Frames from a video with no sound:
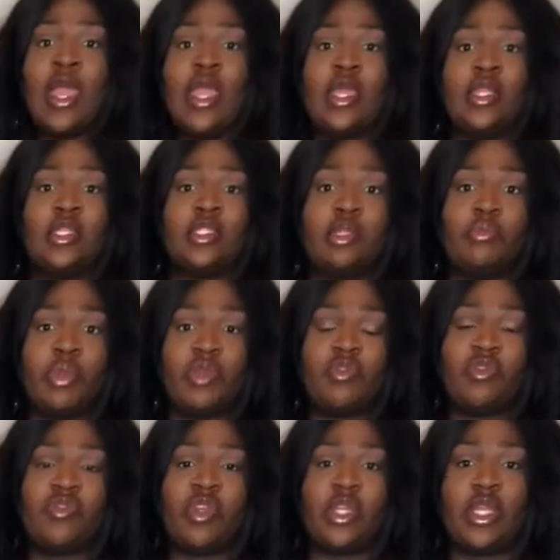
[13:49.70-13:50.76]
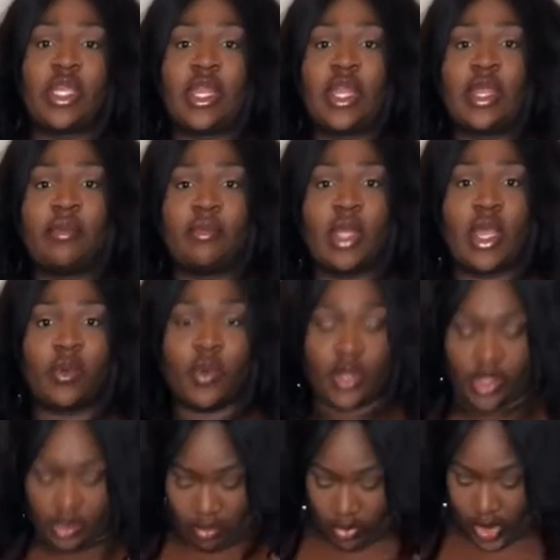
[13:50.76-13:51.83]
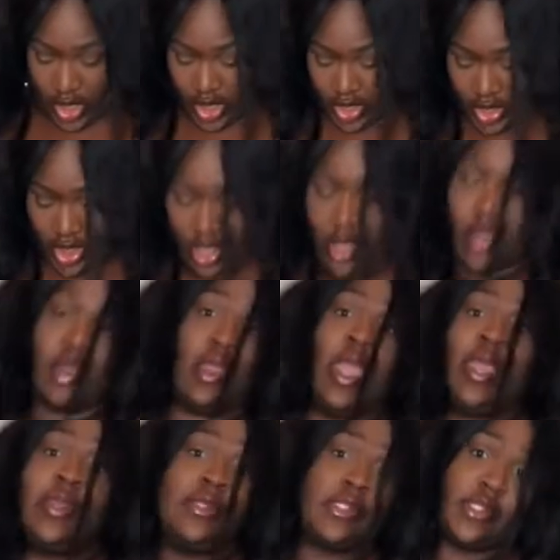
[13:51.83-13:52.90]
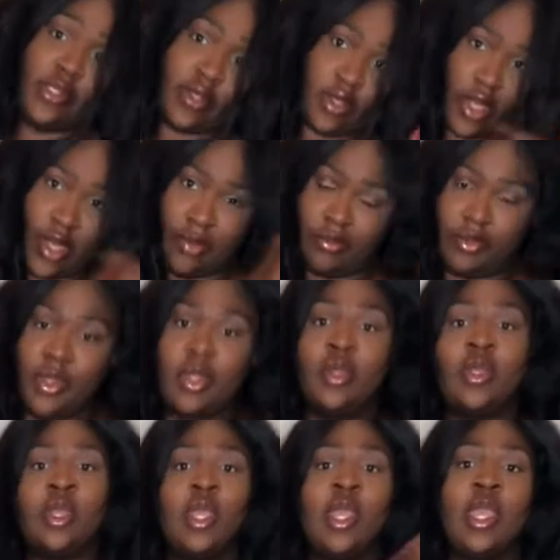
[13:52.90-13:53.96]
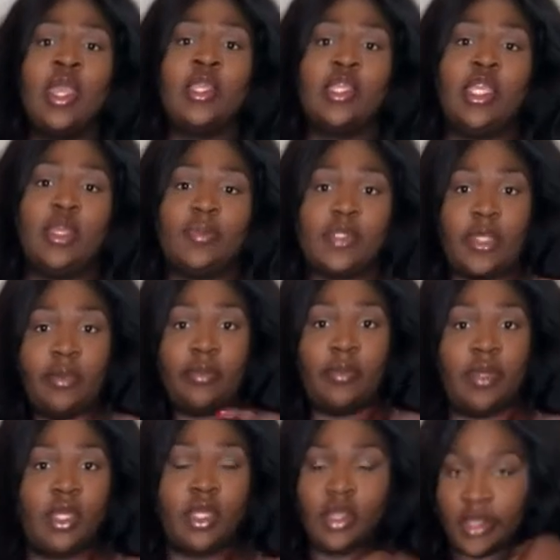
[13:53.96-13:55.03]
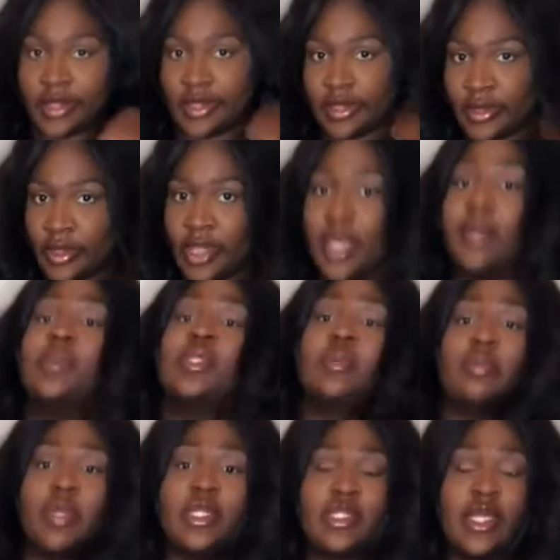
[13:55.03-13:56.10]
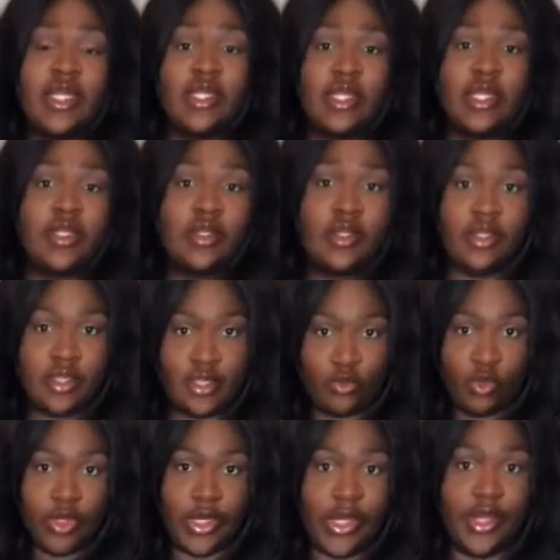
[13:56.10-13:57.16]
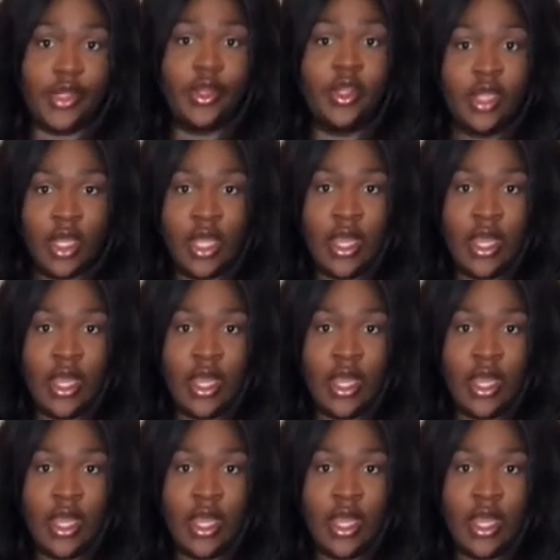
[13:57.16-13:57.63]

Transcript: It is a bit revealing, and I'm not wearing a bra, and it still keeps them attending. We're here.